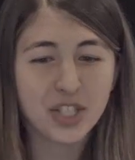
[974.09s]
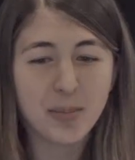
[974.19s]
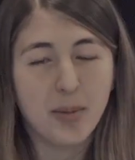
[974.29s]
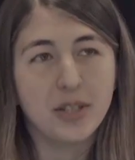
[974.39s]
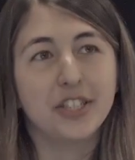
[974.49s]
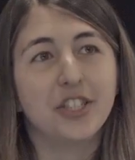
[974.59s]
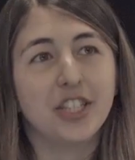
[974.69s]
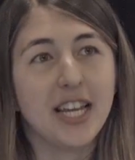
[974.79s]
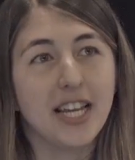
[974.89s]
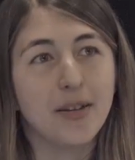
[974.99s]
just
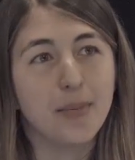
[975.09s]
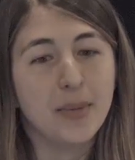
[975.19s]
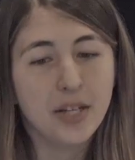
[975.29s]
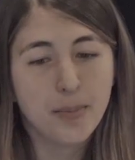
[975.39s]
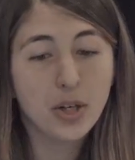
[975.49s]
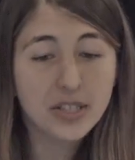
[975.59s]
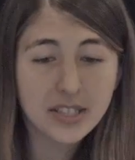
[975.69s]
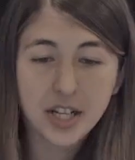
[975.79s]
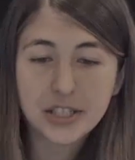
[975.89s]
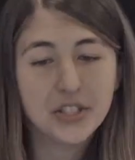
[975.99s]
published a Medium
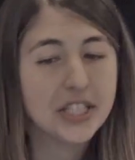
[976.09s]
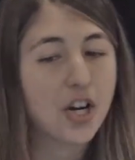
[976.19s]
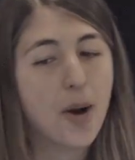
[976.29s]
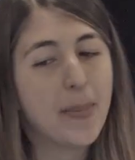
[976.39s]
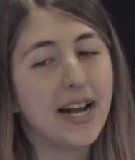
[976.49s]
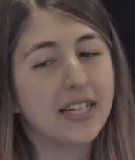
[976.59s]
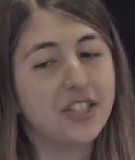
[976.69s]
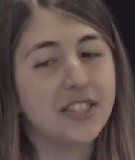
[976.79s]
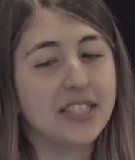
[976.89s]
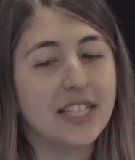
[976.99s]
post on using our
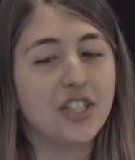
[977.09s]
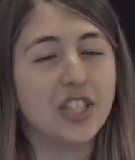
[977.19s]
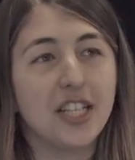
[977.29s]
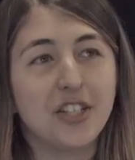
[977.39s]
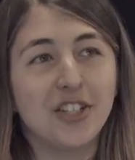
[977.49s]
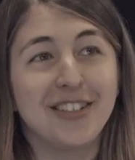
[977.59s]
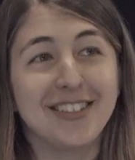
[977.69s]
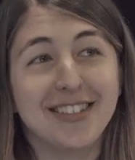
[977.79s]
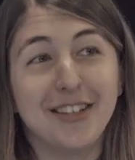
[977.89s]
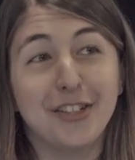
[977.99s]
packages in education
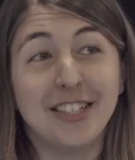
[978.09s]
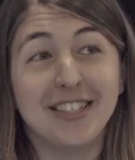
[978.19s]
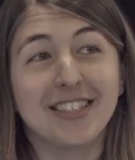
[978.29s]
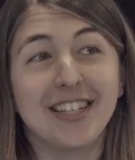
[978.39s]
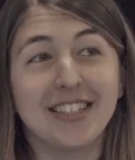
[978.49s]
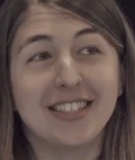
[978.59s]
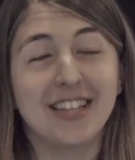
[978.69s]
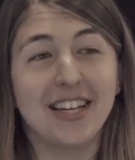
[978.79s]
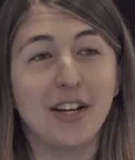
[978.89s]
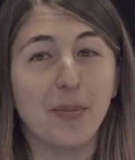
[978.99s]
to scale data science
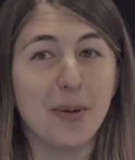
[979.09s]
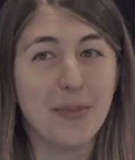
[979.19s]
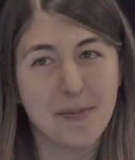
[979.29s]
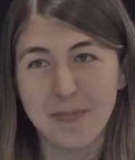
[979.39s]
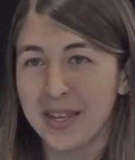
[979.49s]
at Airbnb.